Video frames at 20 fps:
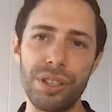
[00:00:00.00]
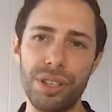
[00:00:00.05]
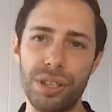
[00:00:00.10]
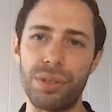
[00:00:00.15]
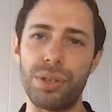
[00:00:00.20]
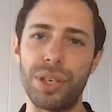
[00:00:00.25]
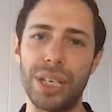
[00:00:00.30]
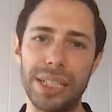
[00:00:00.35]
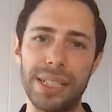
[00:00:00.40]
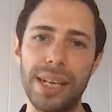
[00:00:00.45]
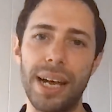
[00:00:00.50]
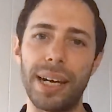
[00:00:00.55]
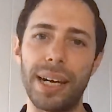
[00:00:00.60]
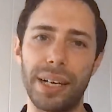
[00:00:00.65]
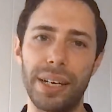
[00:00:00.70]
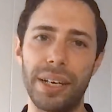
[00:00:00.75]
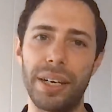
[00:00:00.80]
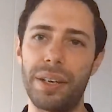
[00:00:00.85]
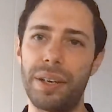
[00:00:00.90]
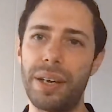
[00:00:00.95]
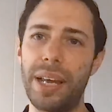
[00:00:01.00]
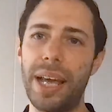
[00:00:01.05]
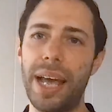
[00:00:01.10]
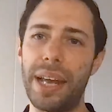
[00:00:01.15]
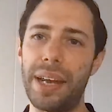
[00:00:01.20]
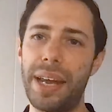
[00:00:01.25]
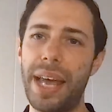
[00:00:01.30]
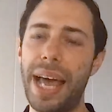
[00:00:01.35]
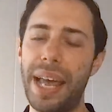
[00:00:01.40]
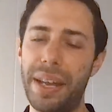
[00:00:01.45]
It's really targeted
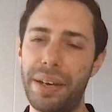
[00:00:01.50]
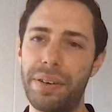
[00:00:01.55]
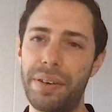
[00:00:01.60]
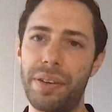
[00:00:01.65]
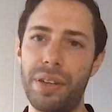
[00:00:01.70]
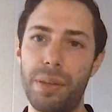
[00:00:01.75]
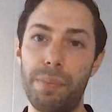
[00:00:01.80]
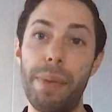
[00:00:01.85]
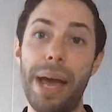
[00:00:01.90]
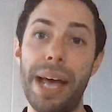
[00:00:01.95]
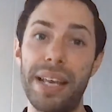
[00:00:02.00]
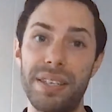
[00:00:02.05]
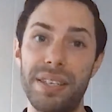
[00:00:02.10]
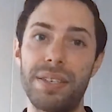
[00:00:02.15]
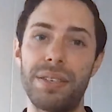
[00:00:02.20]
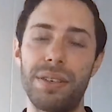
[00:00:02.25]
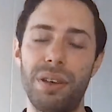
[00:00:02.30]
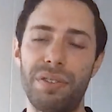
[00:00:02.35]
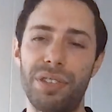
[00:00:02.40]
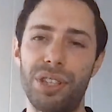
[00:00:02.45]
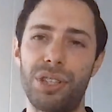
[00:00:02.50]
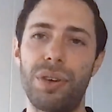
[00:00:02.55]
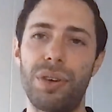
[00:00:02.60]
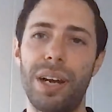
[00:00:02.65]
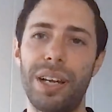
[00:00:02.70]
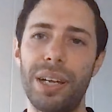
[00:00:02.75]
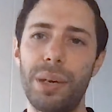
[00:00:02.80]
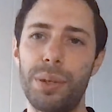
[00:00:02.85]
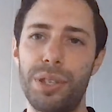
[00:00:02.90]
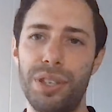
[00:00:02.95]
at the mass of
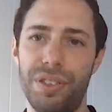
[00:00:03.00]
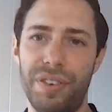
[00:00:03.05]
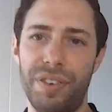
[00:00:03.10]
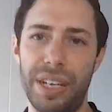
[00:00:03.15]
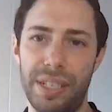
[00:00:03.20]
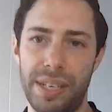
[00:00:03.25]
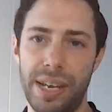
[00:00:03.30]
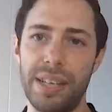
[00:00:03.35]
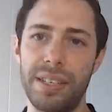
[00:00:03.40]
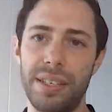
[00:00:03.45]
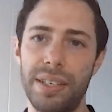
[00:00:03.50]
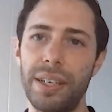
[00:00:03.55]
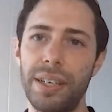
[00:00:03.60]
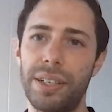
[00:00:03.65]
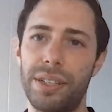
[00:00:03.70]
Australia, which is fantastic.